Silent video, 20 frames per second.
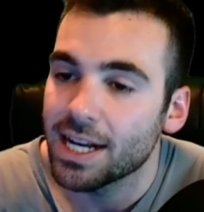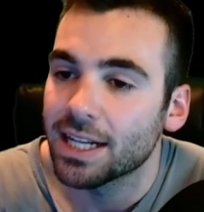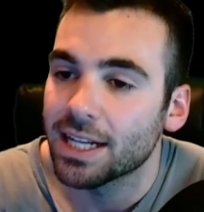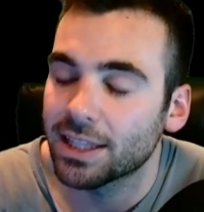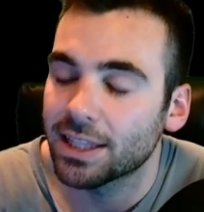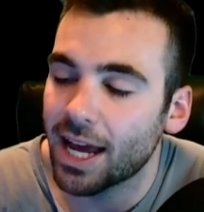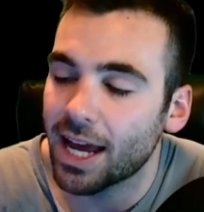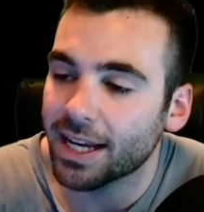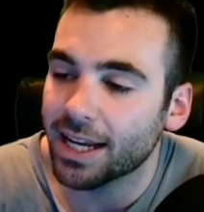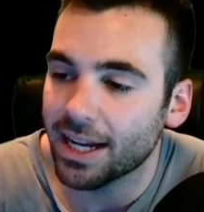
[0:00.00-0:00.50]

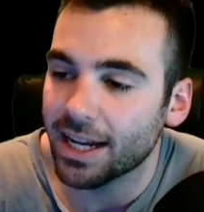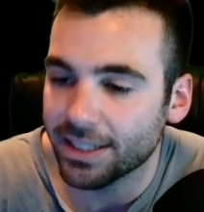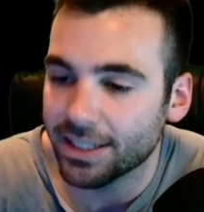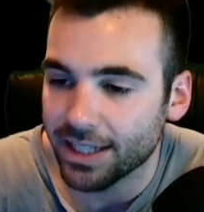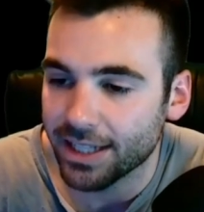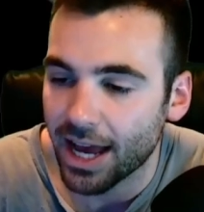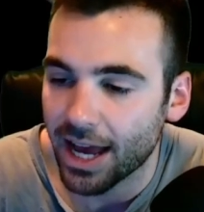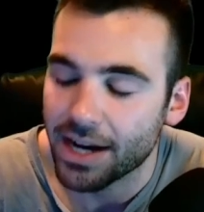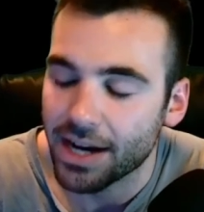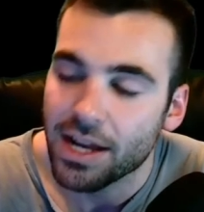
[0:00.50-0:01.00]
Like I
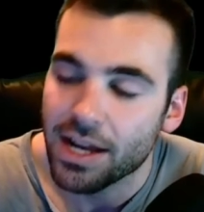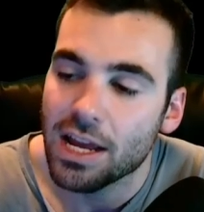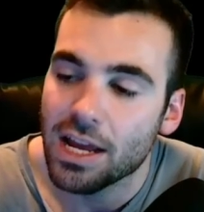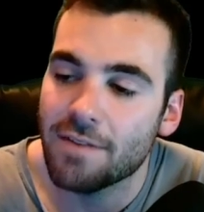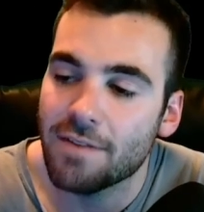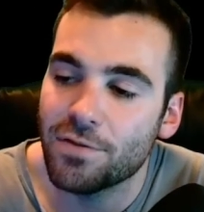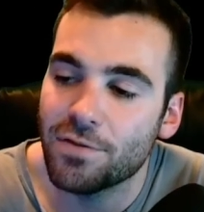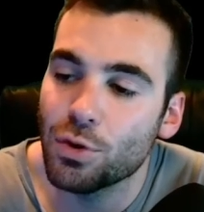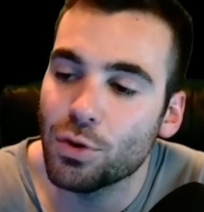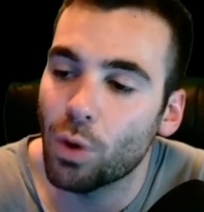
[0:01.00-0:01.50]
said,
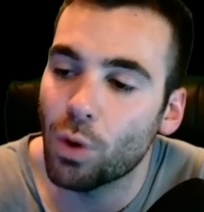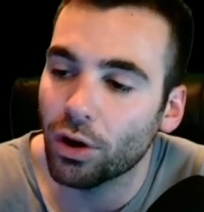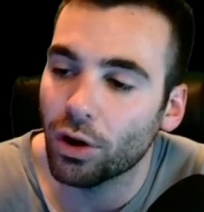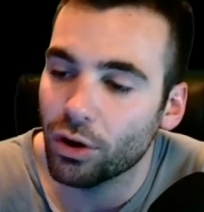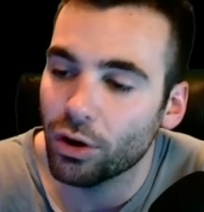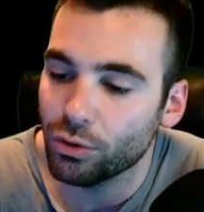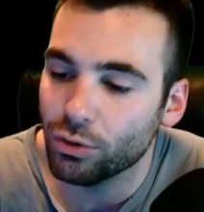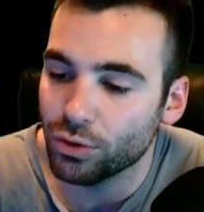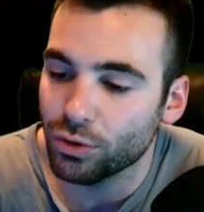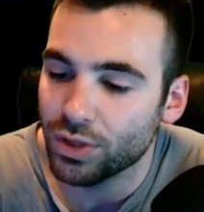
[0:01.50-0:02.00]
if you are
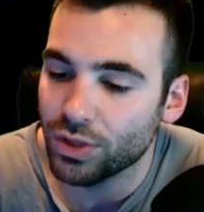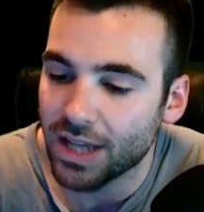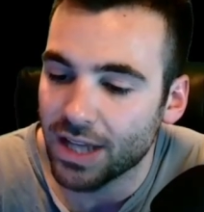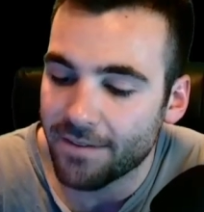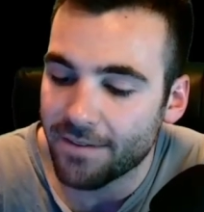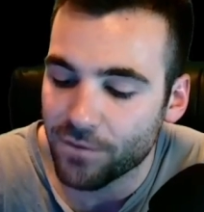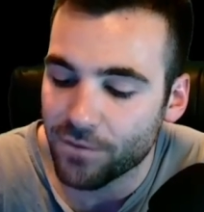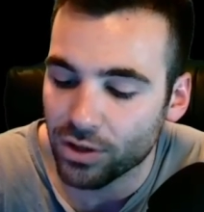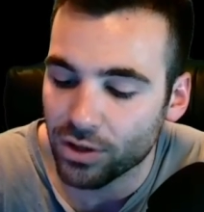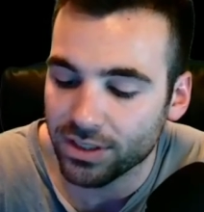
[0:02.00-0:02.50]
going to
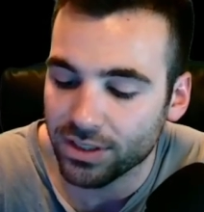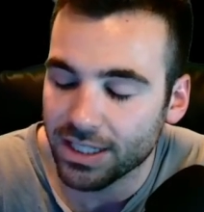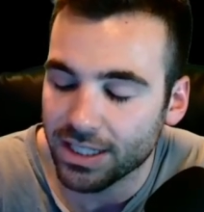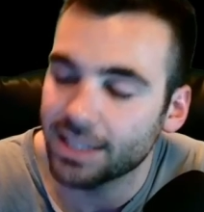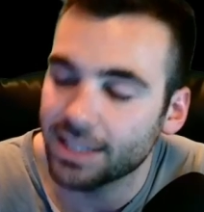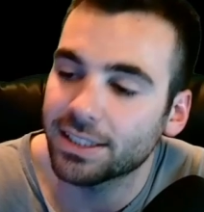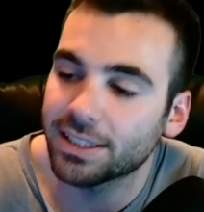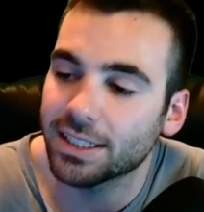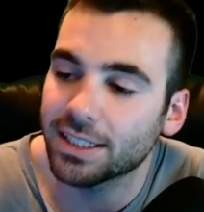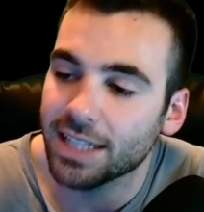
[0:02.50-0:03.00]
send funds to
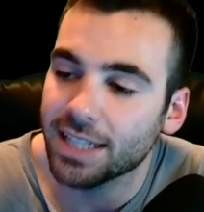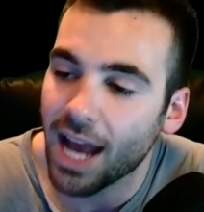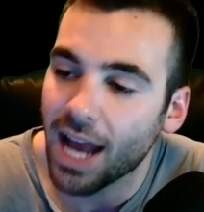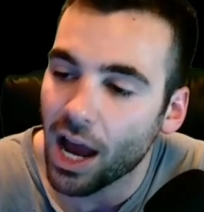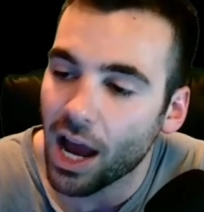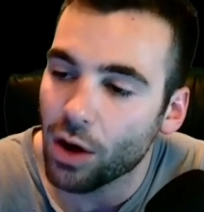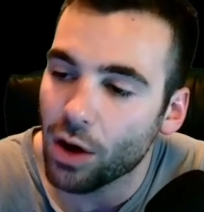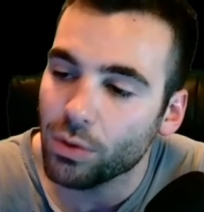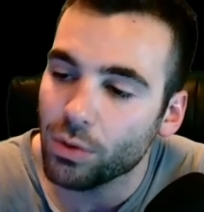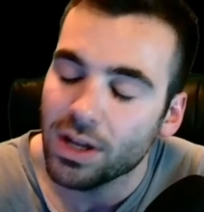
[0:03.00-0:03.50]
this
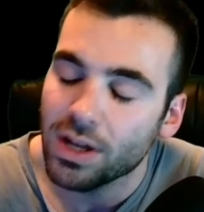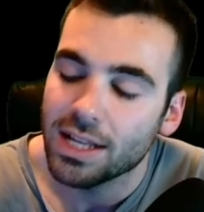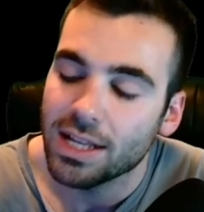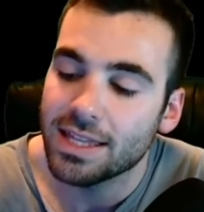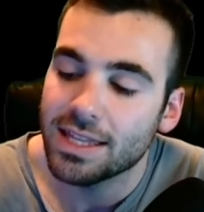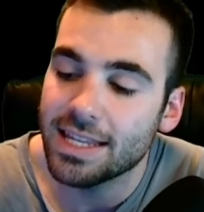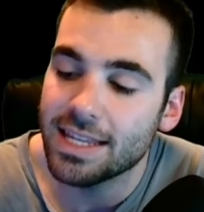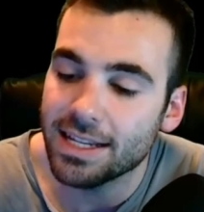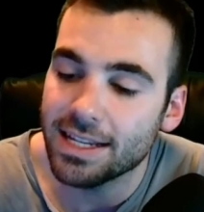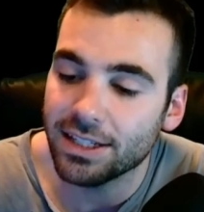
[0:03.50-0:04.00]
account,
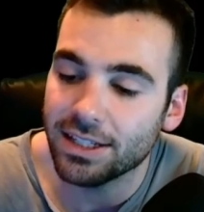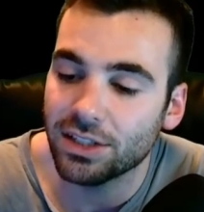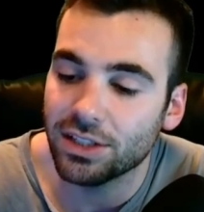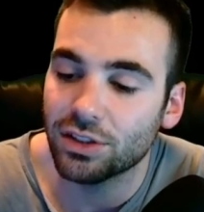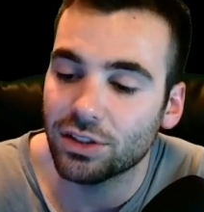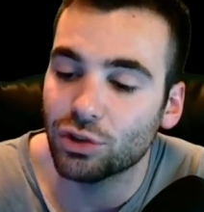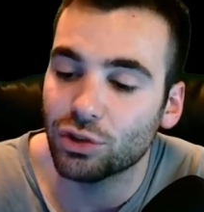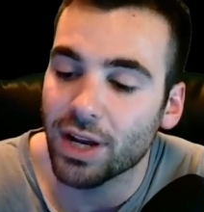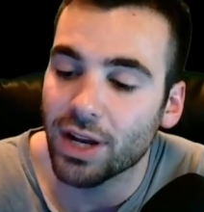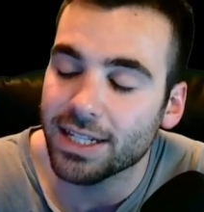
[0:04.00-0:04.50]
this
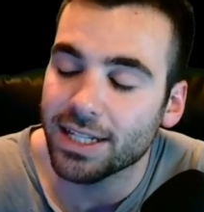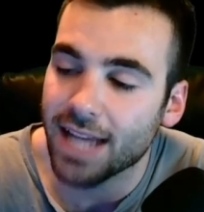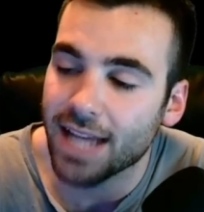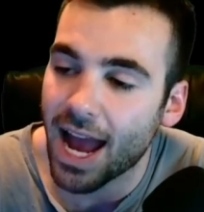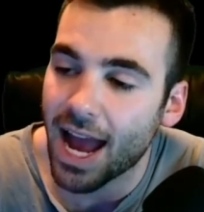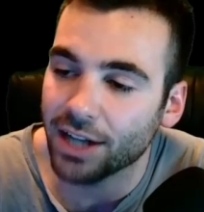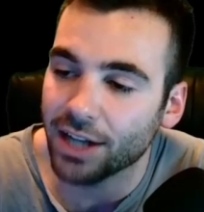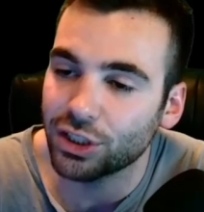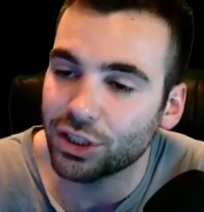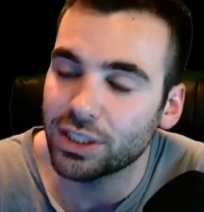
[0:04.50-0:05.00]

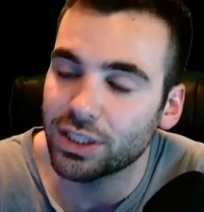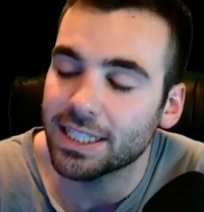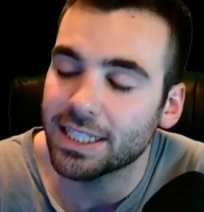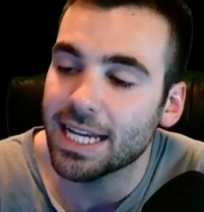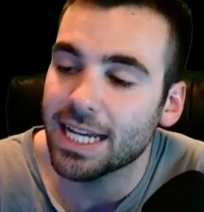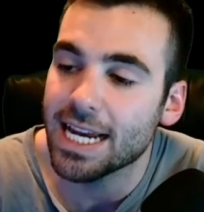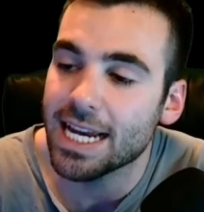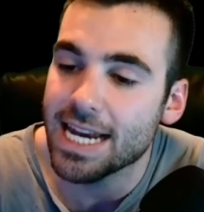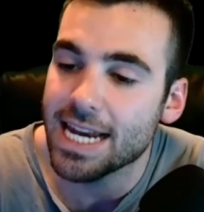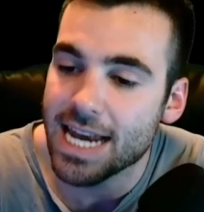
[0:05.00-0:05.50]
transaction
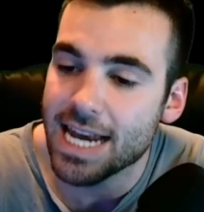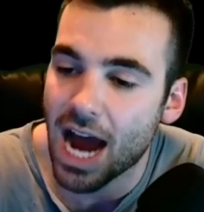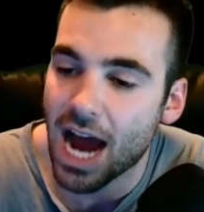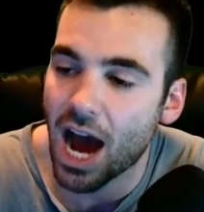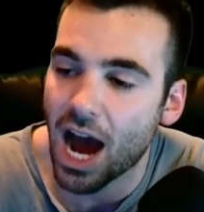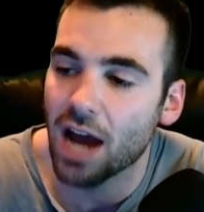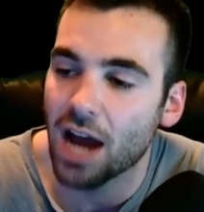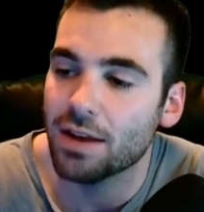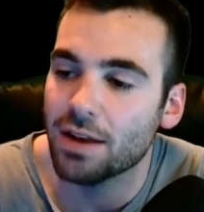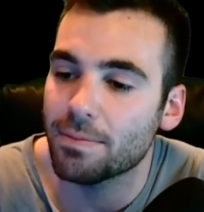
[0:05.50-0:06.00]

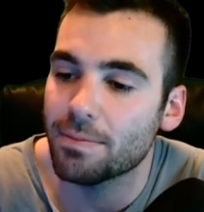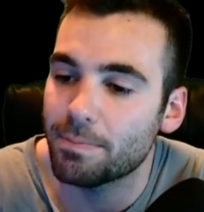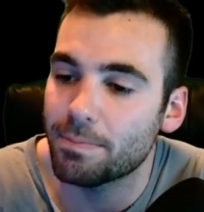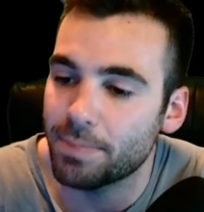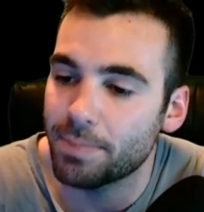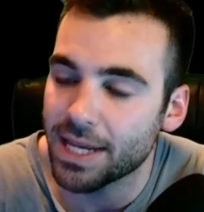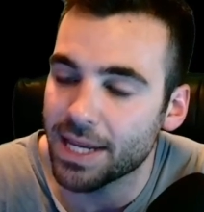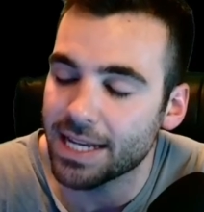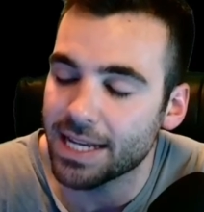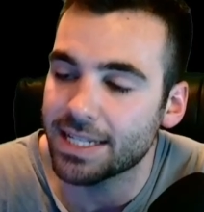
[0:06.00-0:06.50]
cannot
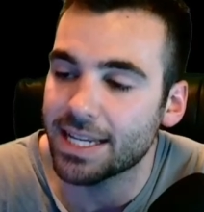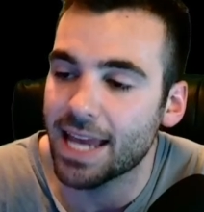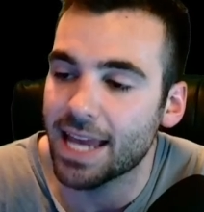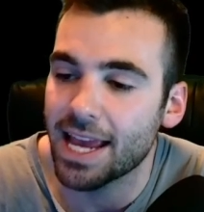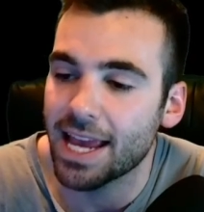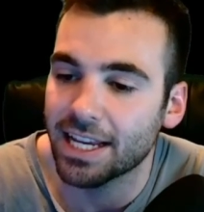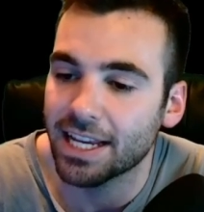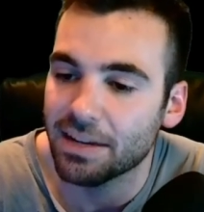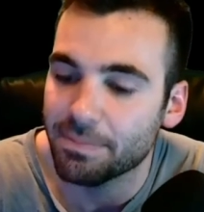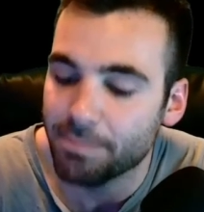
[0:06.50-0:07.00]
be
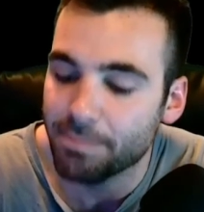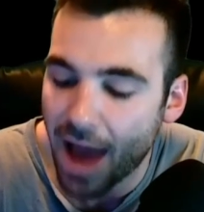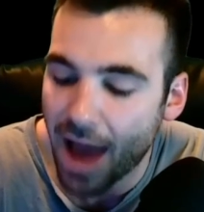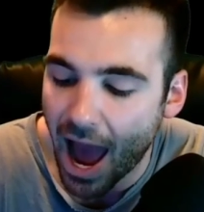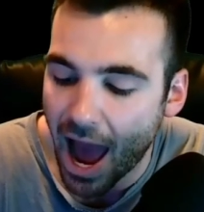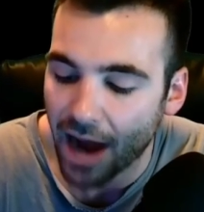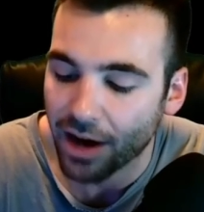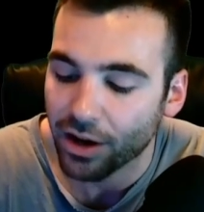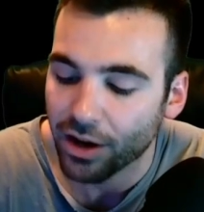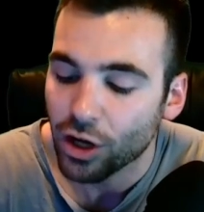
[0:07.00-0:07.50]
taken
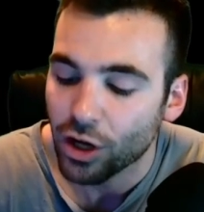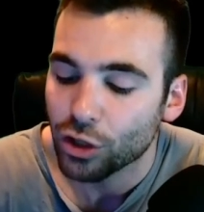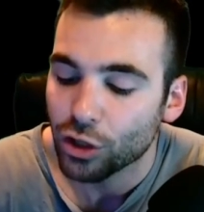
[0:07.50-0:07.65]
back.